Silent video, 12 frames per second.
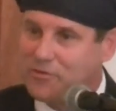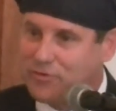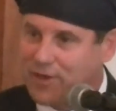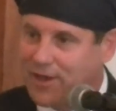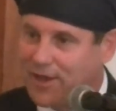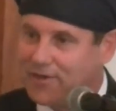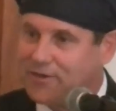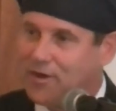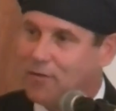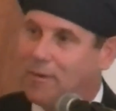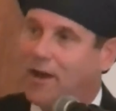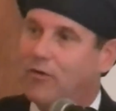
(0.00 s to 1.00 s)
said
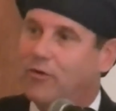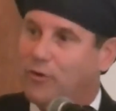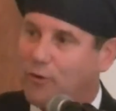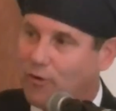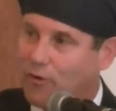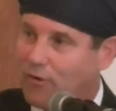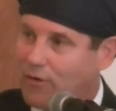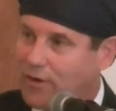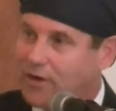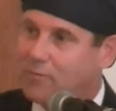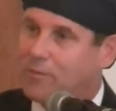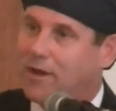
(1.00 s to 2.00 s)
about
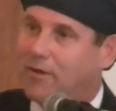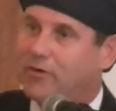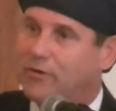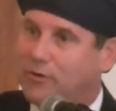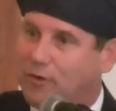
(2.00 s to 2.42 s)
her and about